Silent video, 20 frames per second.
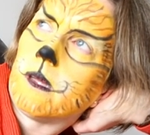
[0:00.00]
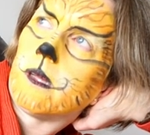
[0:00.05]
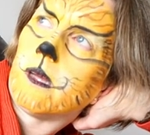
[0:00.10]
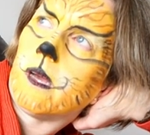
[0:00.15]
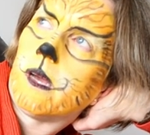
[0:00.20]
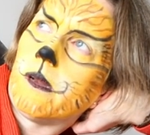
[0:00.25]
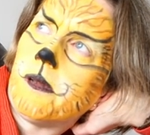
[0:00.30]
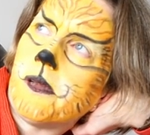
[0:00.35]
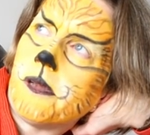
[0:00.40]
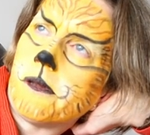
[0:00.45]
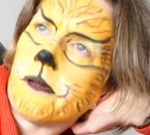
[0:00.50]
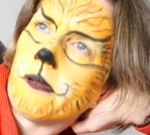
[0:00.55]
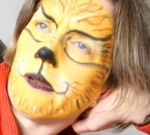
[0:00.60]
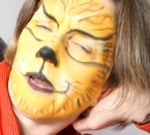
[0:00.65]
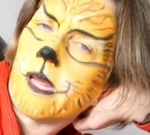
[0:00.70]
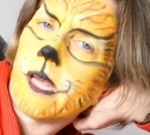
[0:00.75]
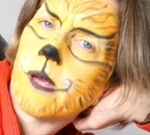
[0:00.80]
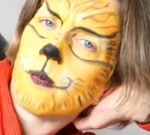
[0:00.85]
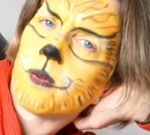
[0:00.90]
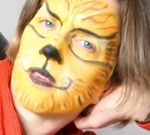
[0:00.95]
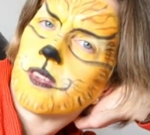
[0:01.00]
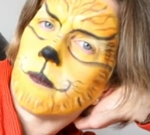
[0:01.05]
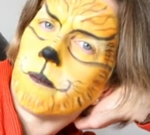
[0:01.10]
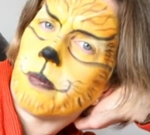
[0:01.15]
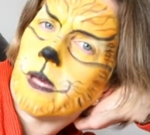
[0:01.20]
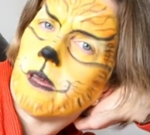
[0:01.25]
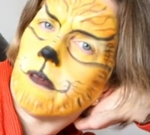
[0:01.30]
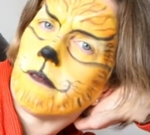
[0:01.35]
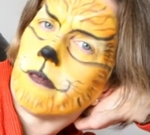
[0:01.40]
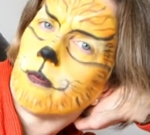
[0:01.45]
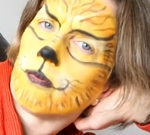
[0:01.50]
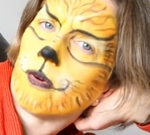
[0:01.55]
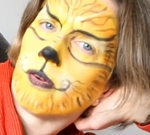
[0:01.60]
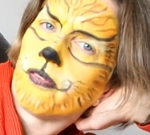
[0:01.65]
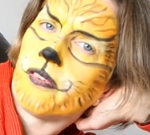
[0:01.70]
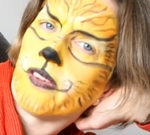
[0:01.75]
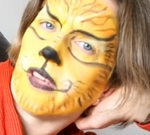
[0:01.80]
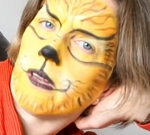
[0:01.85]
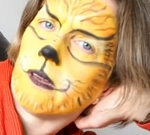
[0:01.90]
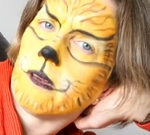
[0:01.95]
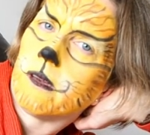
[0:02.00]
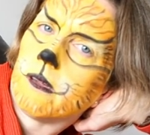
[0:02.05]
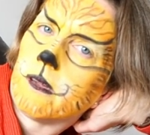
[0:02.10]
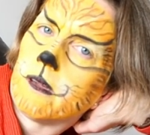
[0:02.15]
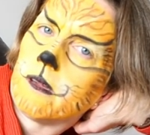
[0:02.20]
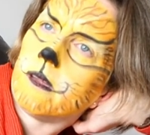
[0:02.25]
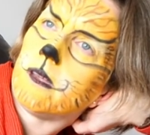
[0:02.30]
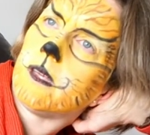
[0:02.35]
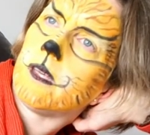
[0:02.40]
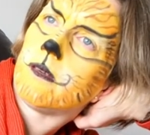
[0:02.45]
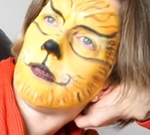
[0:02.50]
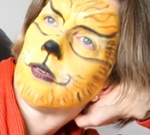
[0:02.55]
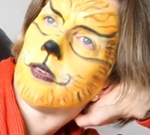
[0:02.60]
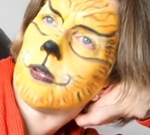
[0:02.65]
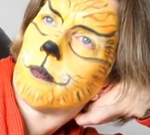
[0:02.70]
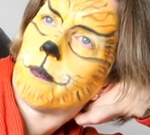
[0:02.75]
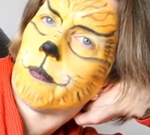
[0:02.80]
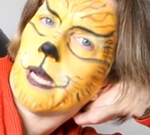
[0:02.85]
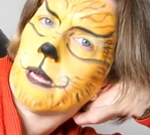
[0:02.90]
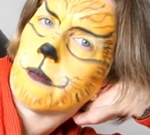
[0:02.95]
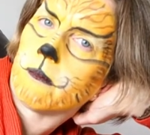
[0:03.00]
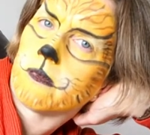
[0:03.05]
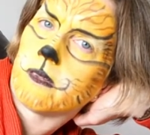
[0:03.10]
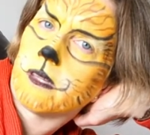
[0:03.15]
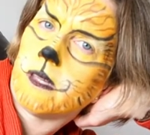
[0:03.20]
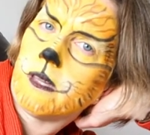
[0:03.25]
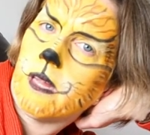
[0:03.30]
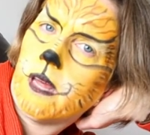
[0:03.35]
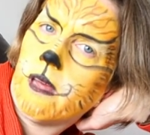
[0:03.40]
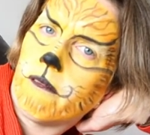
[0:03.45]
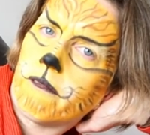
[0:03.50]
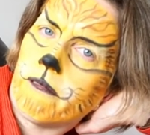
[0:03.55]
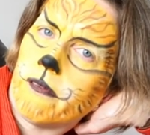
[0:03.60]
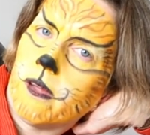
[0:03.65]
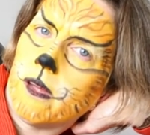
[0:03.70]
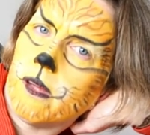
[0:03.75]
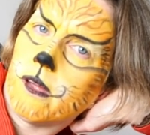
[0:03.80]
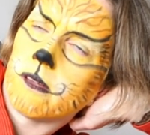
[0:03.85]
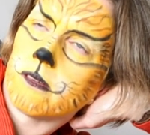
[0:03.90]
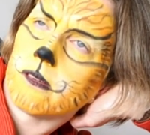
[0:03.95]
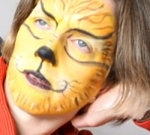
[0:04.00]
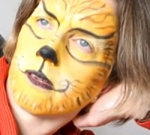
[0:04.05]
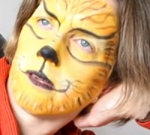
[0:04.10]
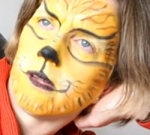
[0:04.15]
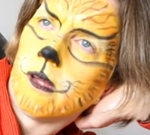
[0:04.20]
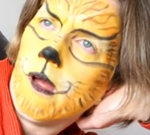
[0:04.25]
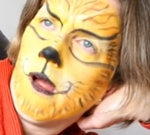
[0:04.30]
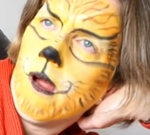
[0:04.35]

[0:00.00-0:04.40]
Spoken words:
And he was a bit of a ruffian. He used to pounce in there first.